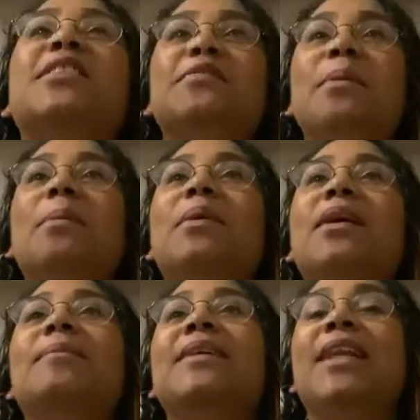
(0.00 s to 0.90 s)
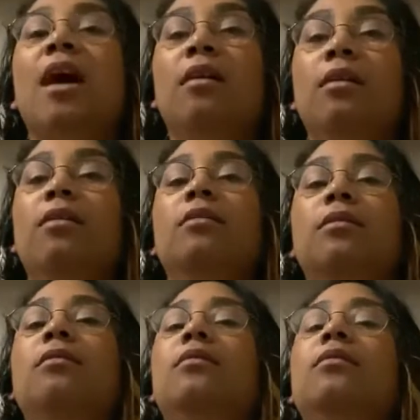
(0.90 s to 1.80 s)
just remember being up there like
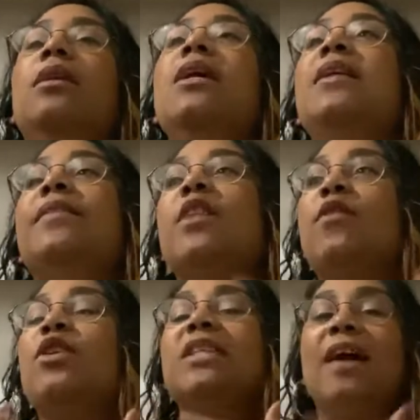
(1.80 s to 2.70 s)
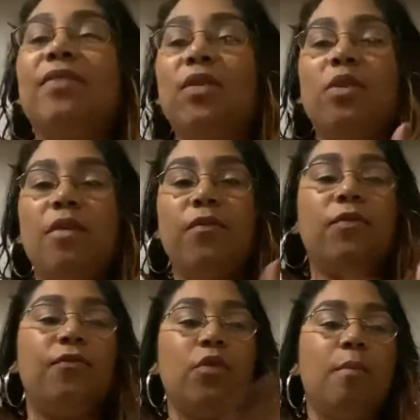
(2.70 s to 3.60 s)
oh. Then of course after you're there for a
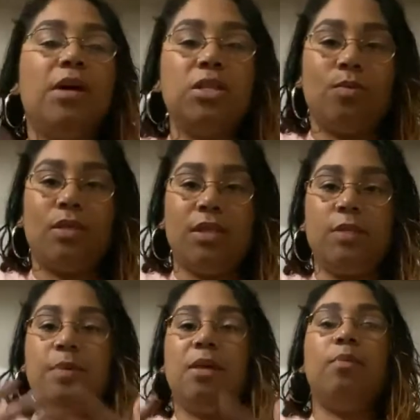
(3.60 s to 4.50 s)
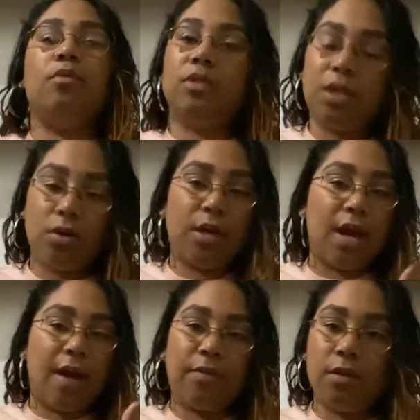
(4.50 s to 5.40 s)
few months with these people, it's like okay,
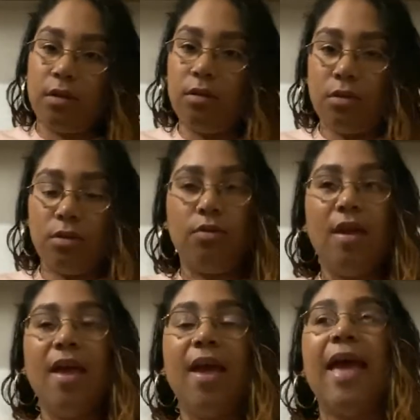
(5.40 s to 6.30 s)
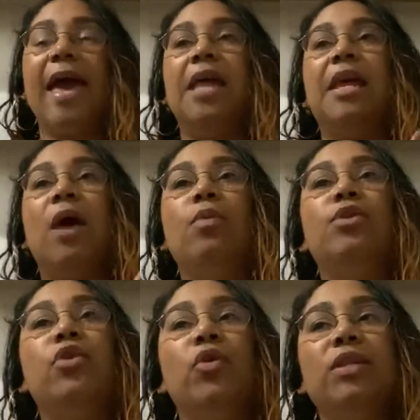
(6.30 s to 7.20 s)
after, you know. And I would
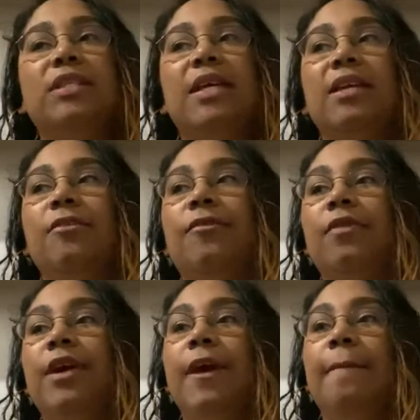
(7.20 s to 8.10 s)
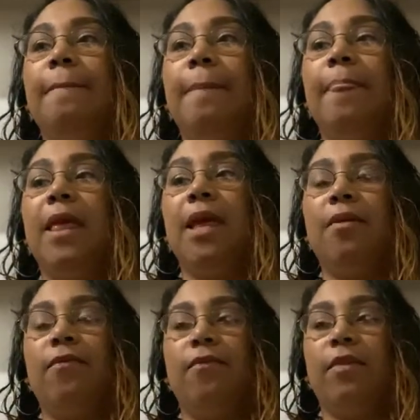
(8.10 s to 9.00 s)
notice that
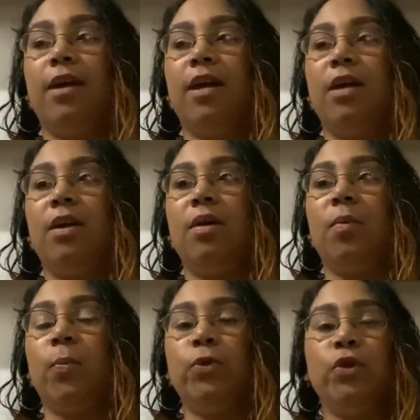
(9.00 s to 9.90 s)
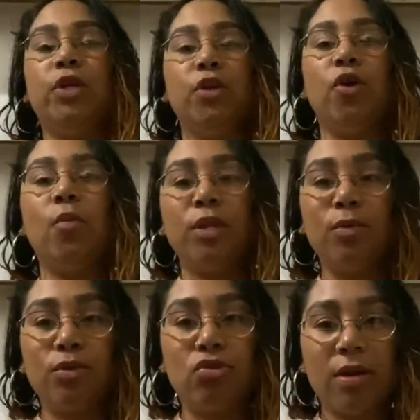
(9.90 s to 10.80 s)
if you didn't know what you
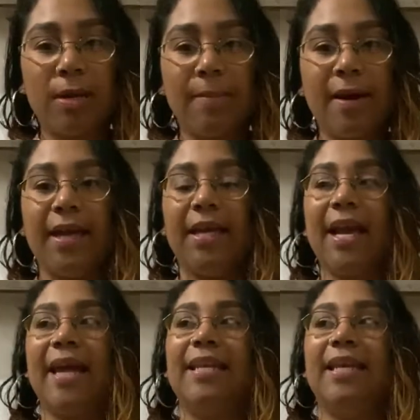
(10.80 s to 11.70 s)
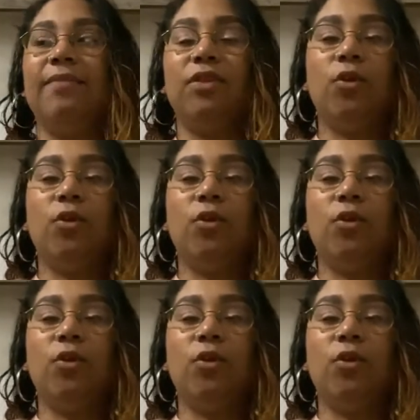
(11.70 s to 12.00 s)
were talking about and he had given